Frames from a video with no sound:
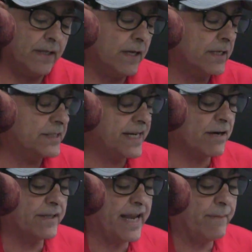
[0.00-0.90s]

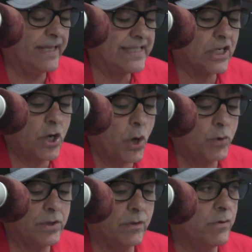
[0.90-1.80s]
singer named Lisa
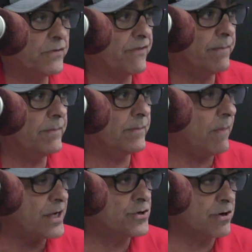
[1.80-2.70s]
Coate, who's from
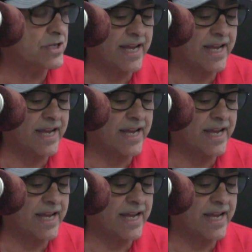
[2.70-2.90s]
my church,